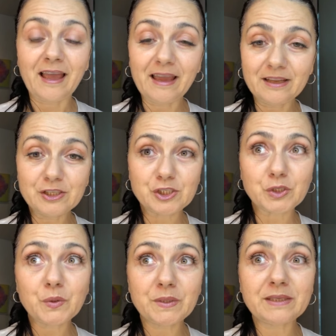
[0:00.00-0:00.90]
We need to heal
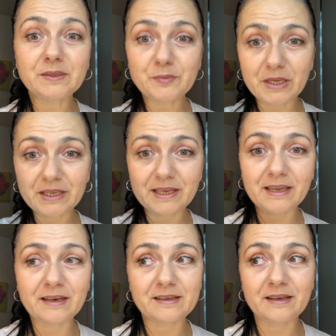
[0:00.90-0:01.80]
the leaky gut,
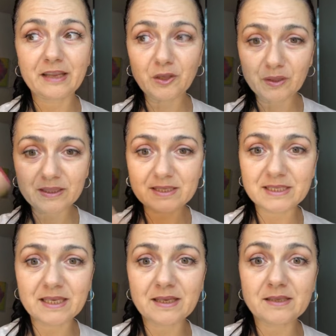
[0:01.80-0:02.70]
and so
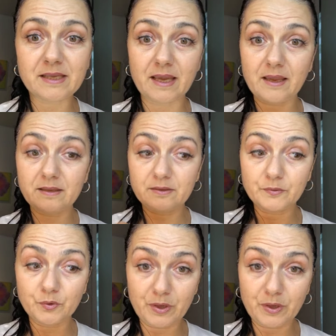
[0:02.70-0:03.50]
that the brain can